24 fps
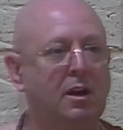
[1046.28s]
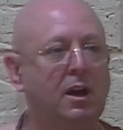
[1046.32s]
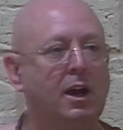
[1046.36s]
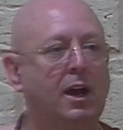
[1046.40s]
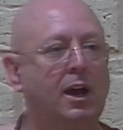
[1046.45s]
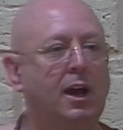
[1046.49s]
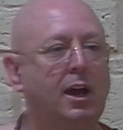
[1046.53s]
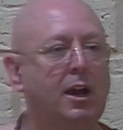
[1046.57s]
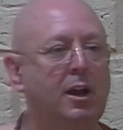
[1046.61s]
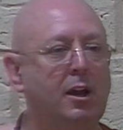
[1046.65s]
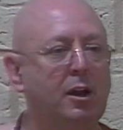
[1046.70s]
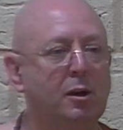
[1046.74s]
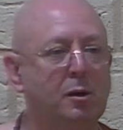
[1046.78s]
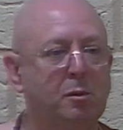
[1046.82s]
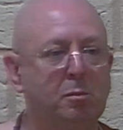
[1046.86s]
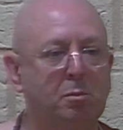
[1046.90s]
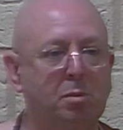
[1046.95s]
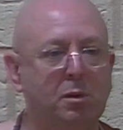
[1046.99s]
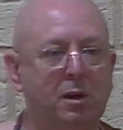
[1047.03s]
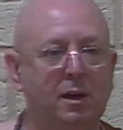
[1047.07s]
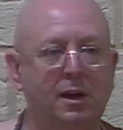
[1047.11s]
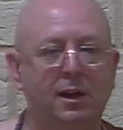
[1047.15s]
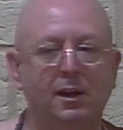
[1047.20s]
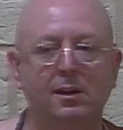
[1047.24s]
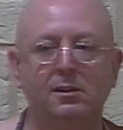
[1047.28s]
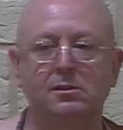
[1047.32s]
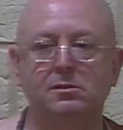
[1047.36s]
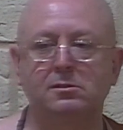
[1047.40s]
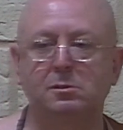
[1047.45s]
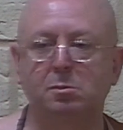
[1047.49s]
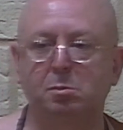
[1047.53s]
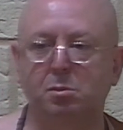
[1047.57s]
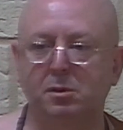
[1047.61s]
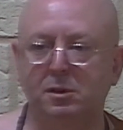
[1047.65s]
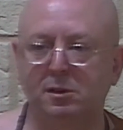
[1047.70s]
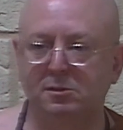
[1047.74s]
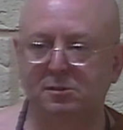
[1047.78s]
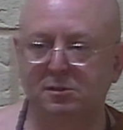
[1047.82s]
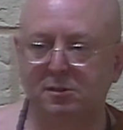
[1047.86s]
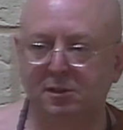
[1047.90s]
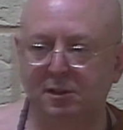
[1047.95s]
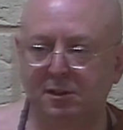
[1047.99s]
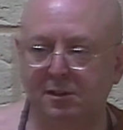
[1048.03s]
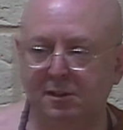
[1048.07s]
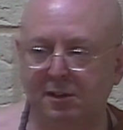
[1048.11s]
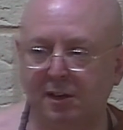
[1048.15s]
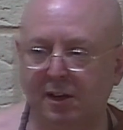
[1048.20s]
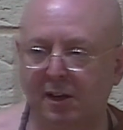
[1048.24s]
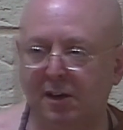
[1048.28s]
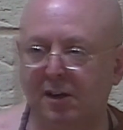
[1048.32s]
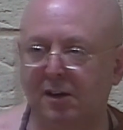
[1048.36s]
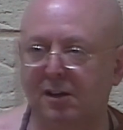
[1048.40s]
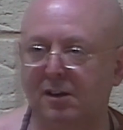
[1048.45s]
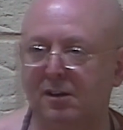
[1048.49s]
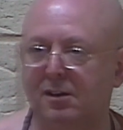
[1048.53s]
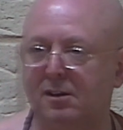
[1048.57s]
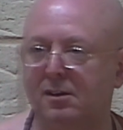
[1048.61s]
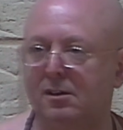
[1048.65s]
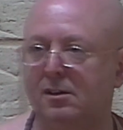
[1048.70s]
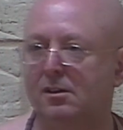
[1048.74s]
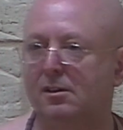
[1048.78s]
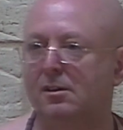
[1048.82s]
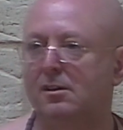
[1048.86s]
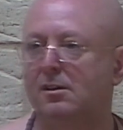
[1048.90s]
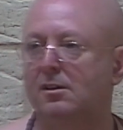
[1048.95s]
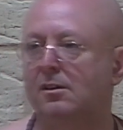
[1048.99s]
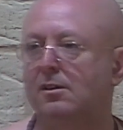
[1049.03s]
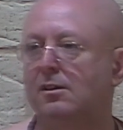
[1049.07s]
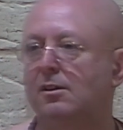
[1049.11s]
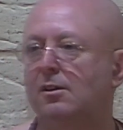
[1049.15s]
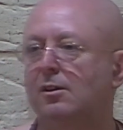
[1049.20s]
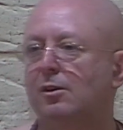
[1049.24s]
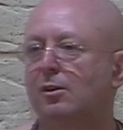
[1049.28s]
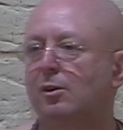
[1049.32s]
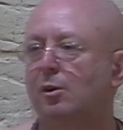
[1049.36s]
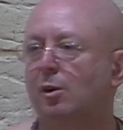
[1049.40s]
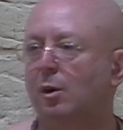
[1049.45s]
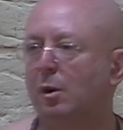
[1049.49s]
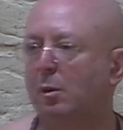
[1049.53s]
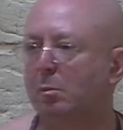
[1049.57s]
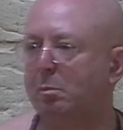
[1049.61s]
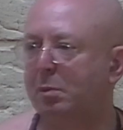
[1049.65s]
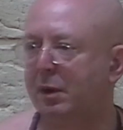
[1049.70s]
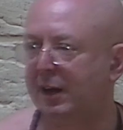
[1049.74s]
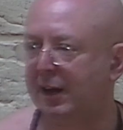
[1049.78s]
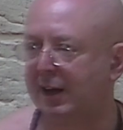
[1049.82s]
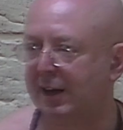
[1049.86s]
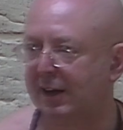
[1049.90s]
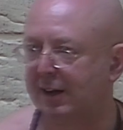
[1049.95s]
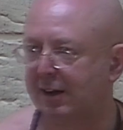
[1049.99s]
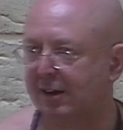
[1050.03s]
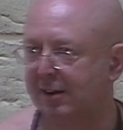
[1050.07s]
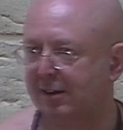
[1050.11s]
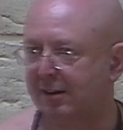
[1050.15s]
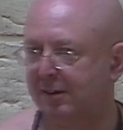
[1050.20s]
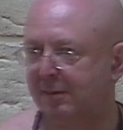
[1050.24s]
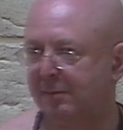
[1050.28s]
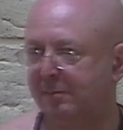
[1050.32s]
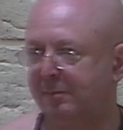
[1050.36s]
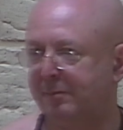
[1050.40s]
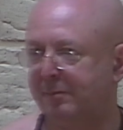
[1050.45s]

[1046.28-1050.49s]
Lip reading: Any complaints, please see Dania or Bianca.